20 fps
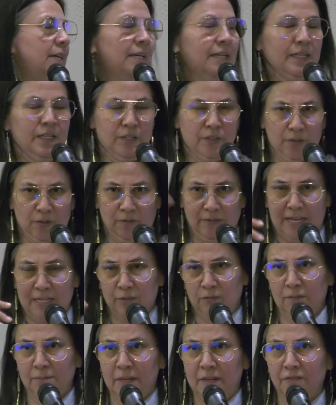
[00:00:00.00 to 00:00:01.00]
And so
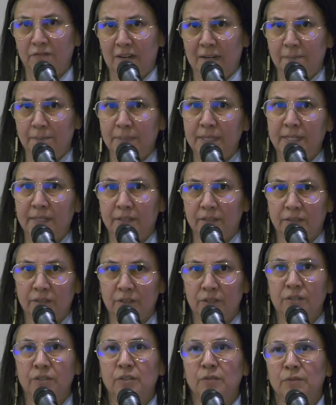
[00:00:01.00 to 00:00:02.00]
that's what my friend Peter
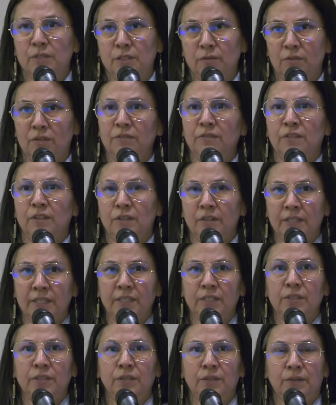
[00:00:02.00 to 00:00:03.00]
Turner was
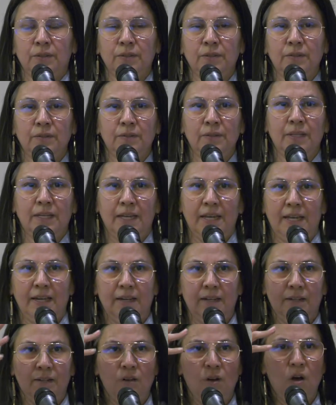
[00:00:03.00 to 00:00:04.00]
referring to.
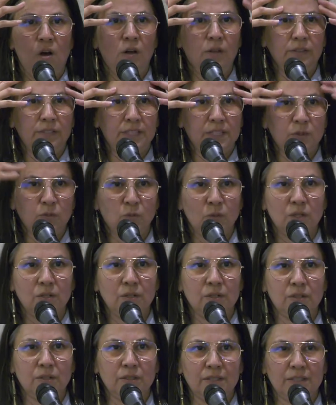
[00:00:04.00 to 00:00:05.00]
And all these
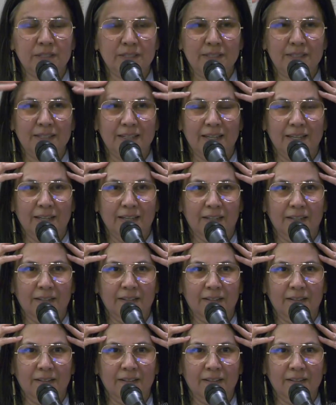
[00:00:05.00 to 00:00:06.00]
words
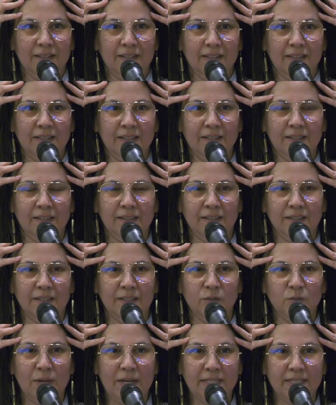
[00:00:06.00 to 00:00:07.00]
and
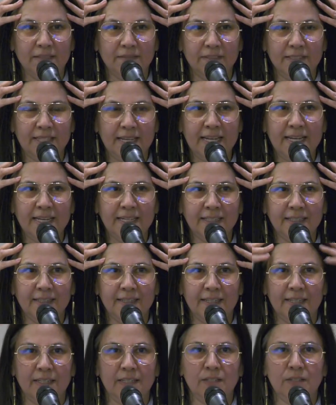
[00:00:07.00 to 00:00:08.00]
these ways of saying
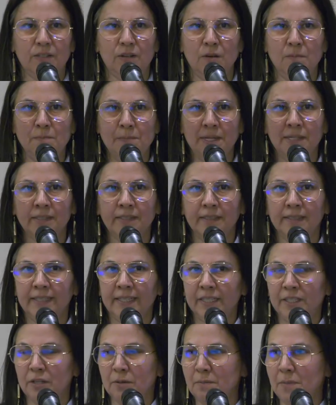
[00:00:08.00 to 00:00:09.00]
things are mingling
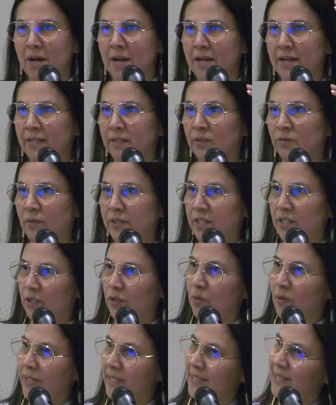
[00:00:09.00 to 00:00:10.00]
in your mind when you're
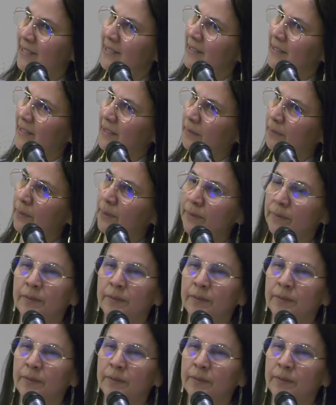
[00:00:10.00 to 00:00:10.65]
going to sleep.